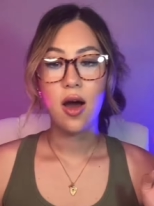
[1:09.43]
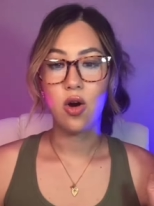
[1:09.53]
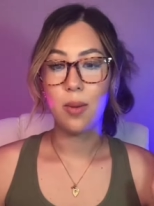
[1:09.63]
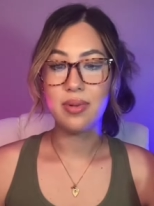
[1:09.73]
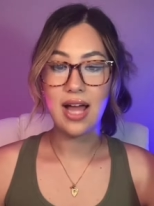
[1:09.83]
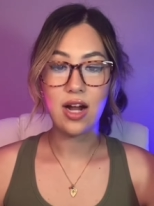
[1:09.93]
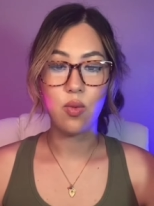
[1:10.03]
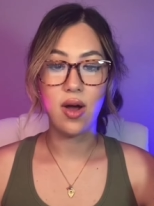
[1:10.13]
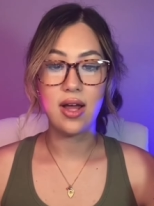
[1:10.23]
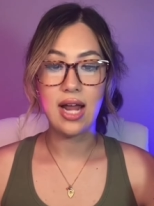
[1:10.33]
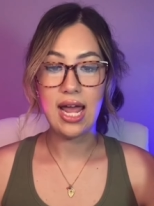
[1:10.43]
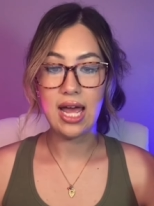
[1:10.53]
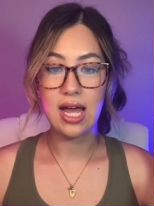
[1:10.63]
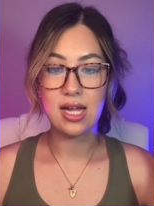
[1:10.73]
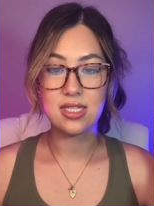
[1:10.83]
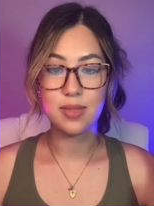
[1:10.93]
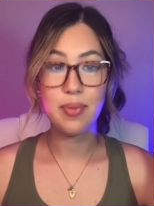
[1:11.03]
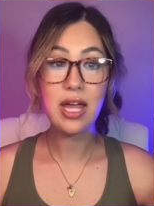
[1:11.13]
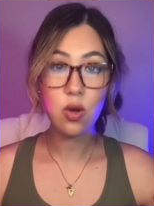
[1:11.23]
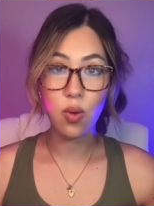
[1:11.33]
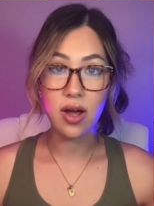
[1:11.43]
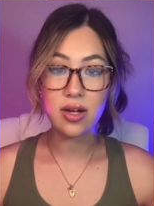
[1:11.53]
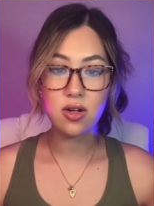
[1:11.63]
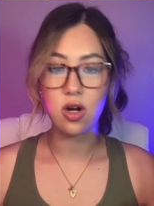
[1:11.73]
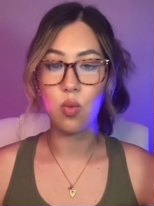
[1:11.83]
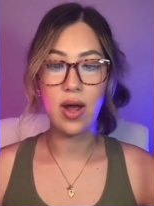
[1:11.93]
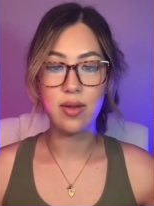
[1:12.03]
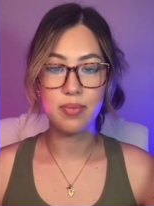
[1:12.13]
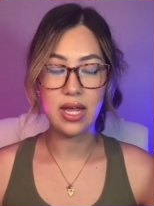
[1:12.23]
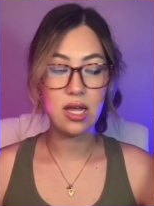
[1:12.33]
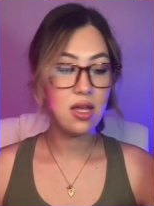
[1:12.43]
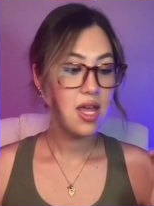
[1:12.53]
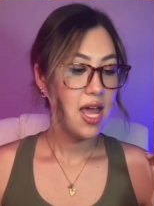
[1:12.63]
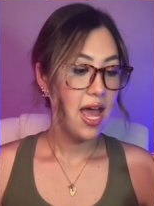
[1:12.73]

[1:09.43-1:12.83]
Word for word: or a black one and pink one, or white and pink,